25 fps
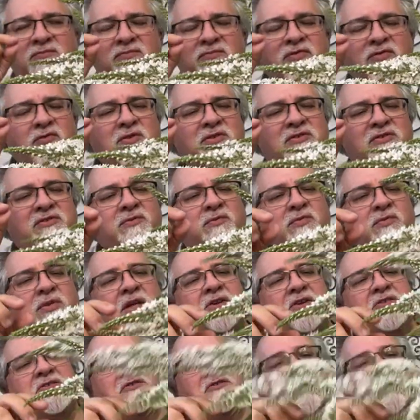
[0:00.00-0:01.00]
switched some
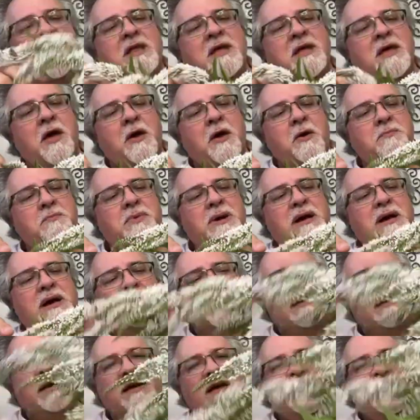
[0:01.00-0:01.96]
letters around. But